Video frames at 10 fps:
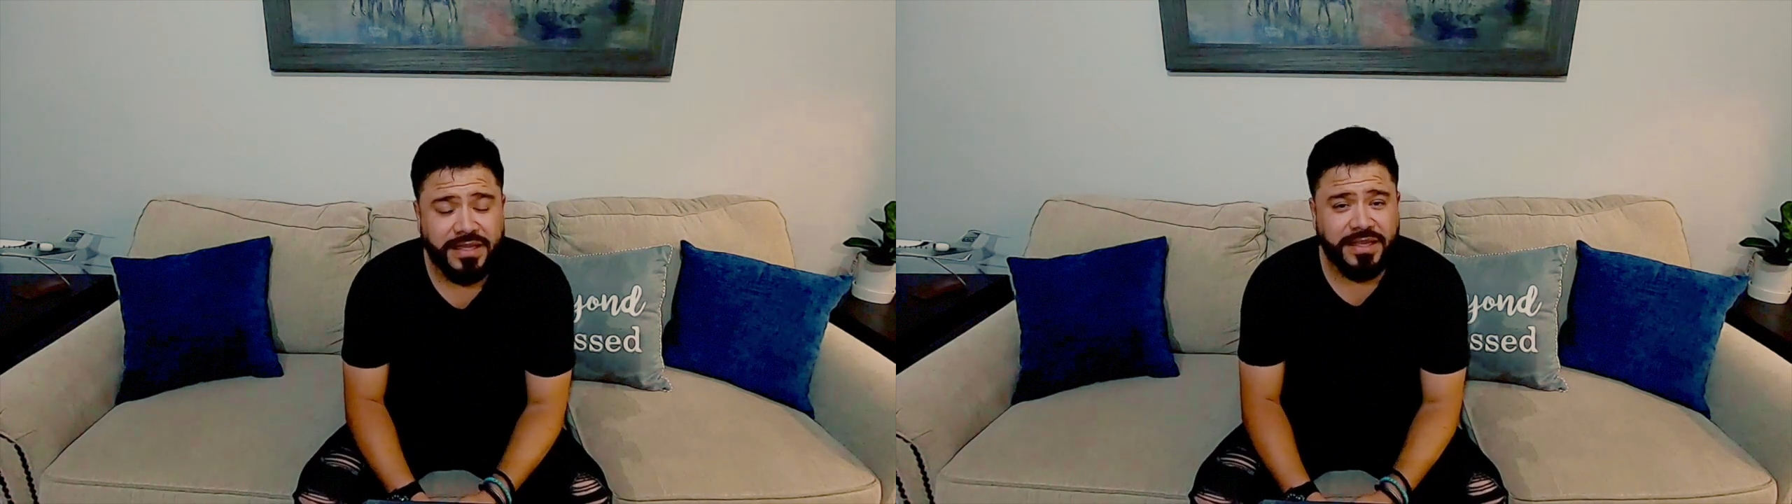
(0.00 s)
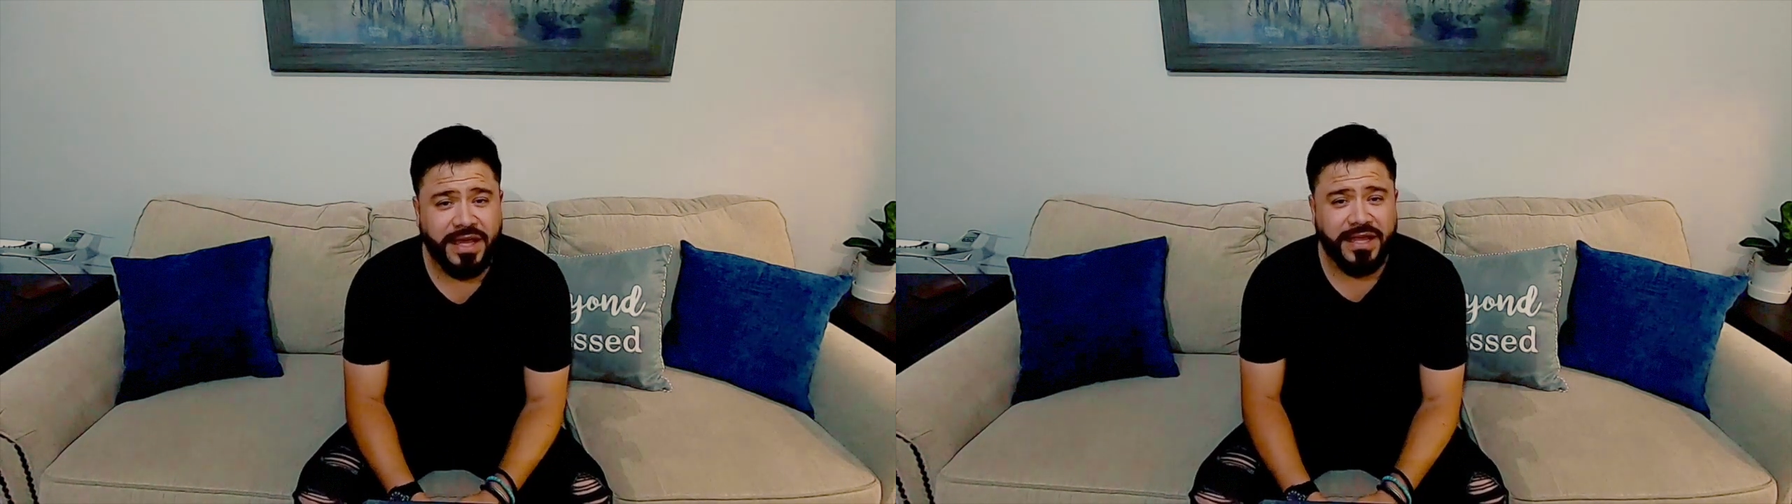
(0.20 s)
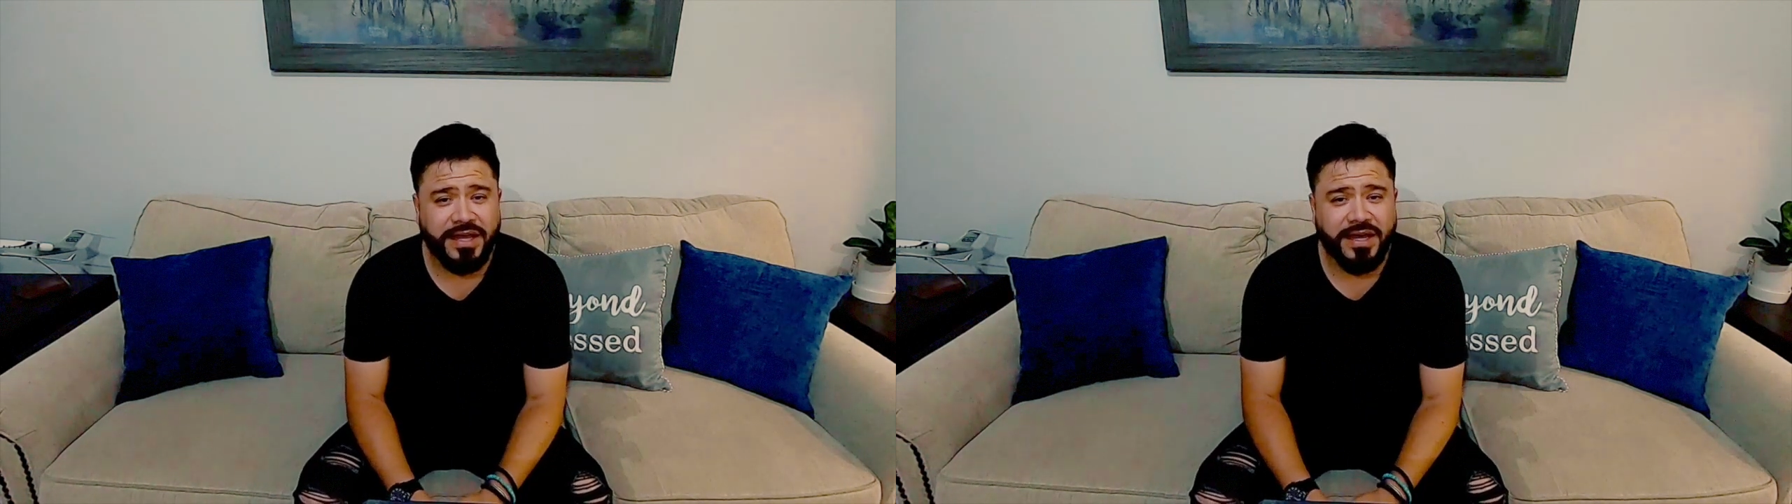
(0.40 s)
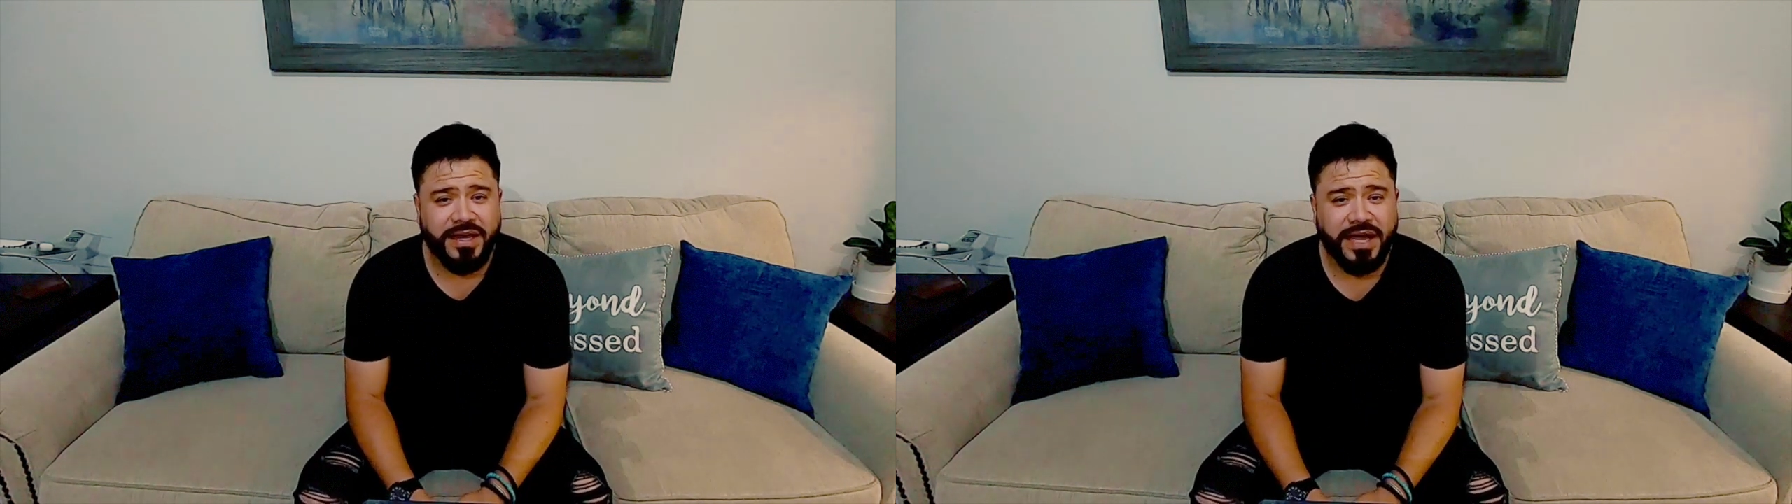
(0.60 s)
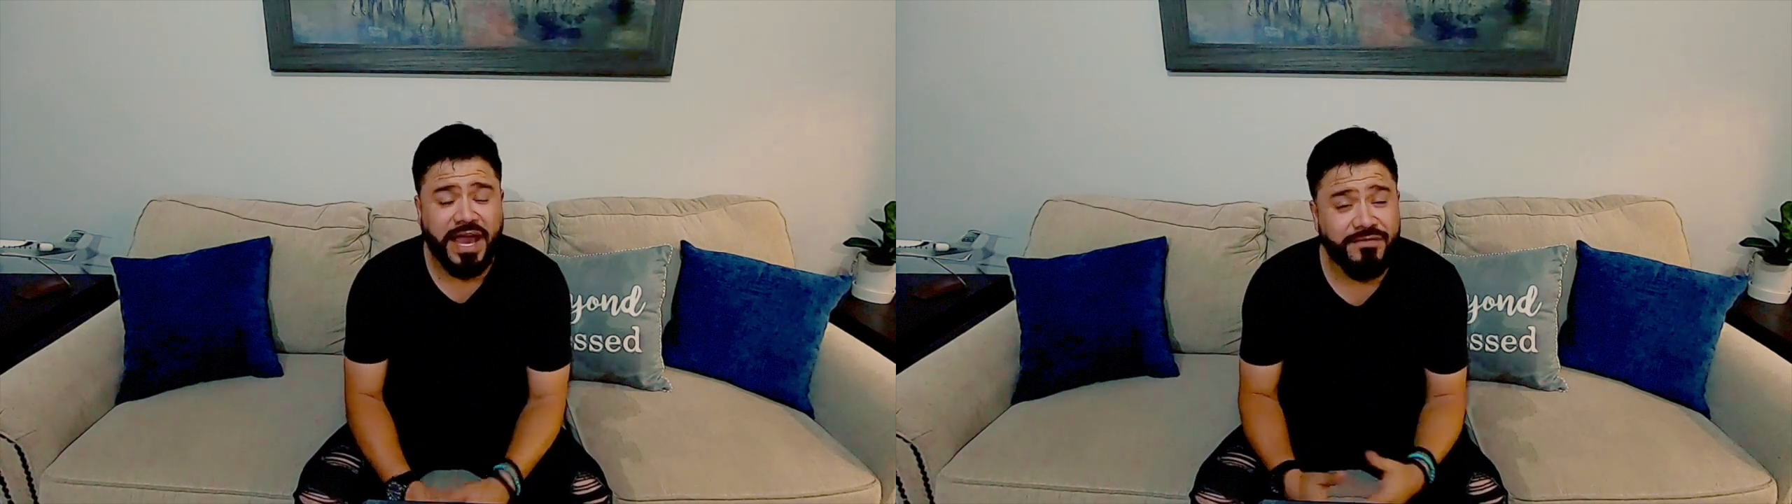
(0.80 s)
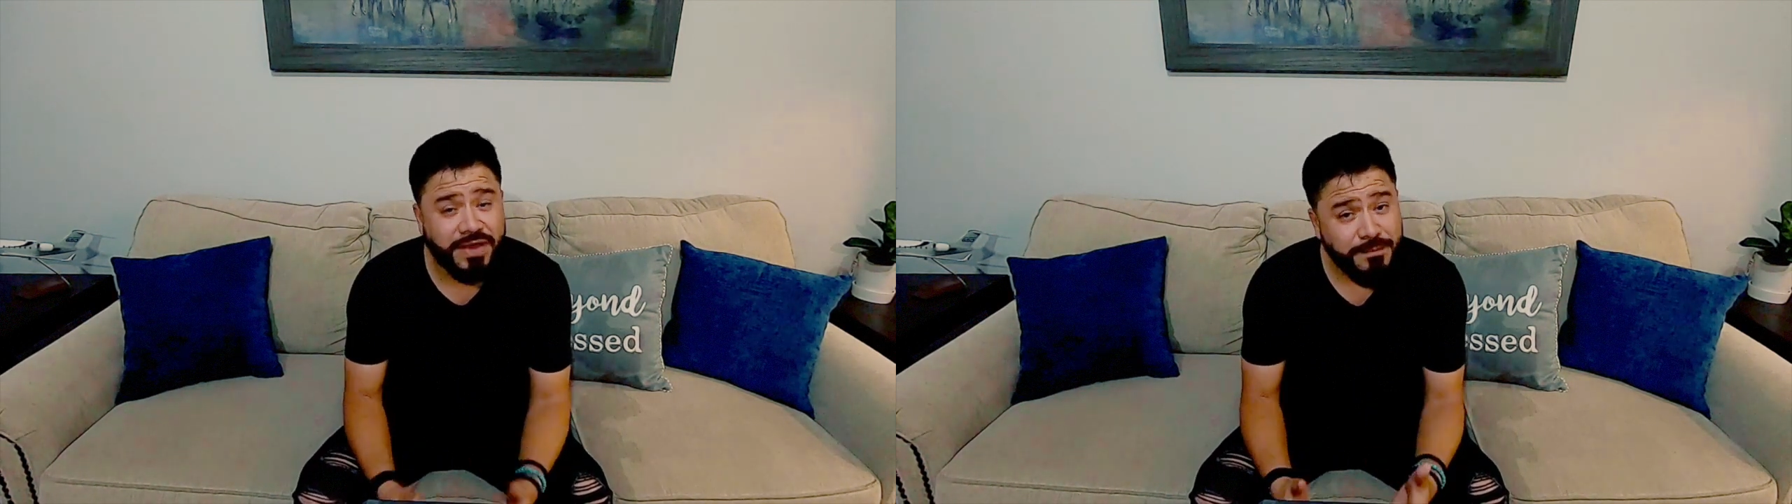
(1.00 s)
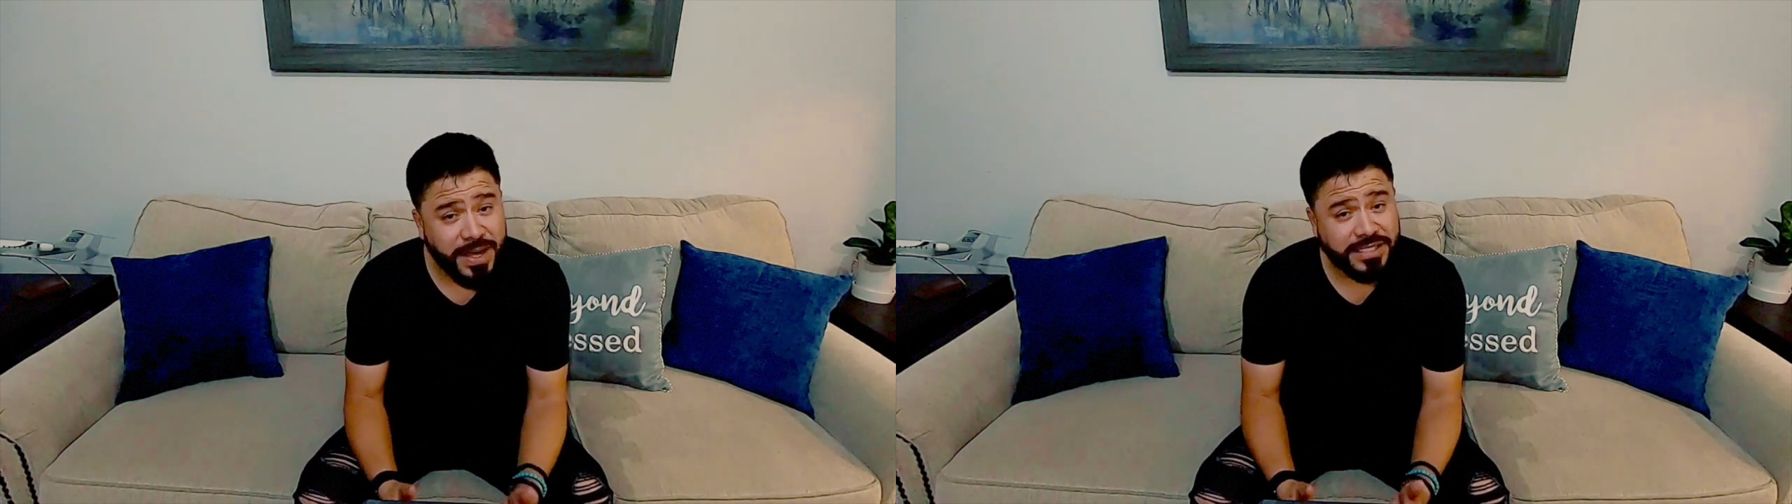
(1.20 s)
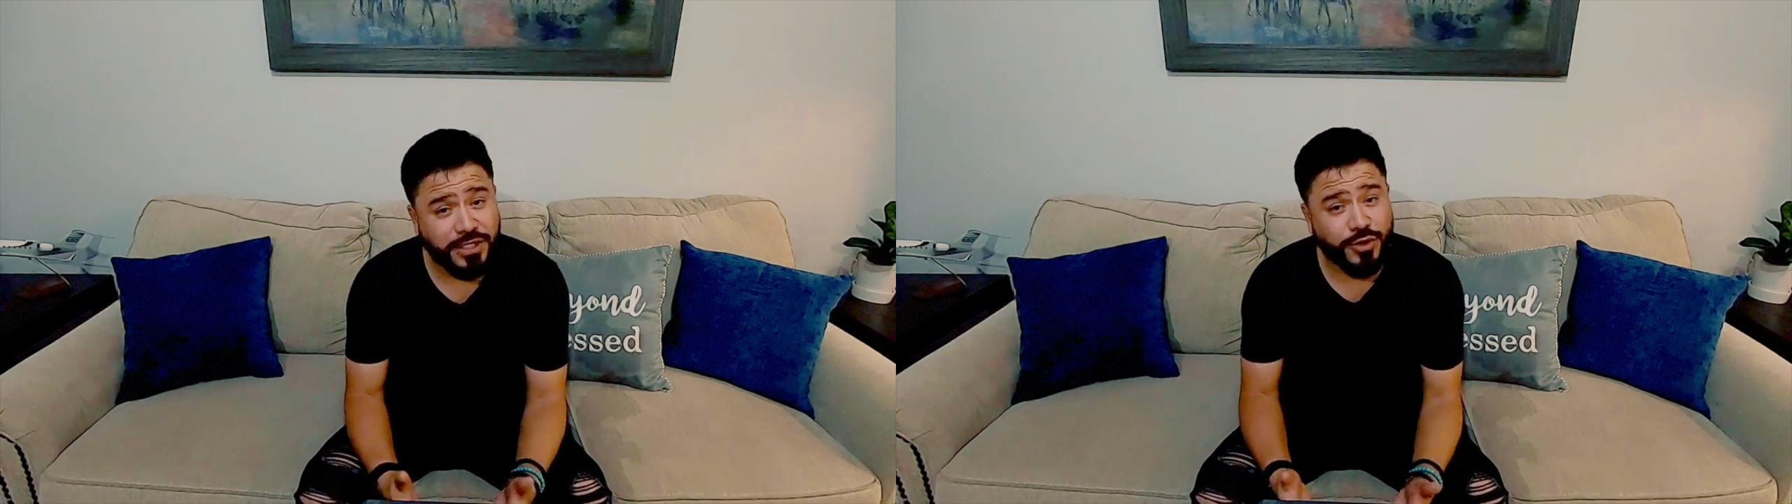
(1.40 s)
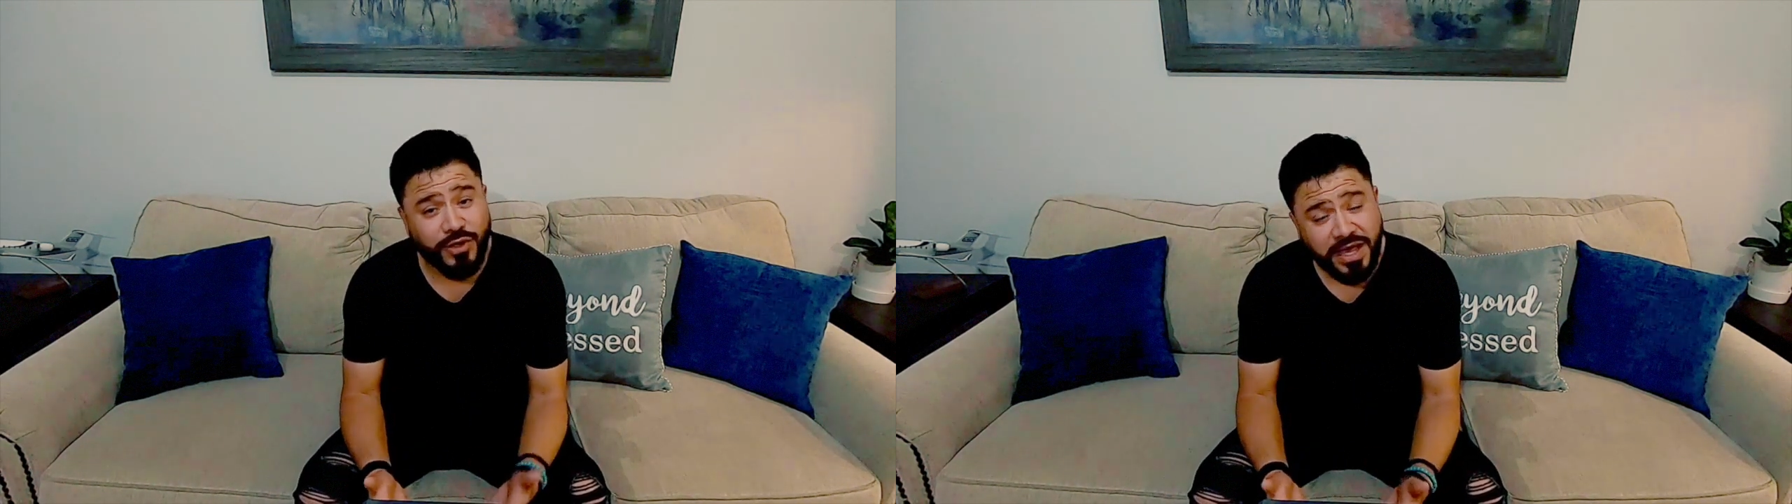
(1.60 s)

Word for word: that uh, have impacted your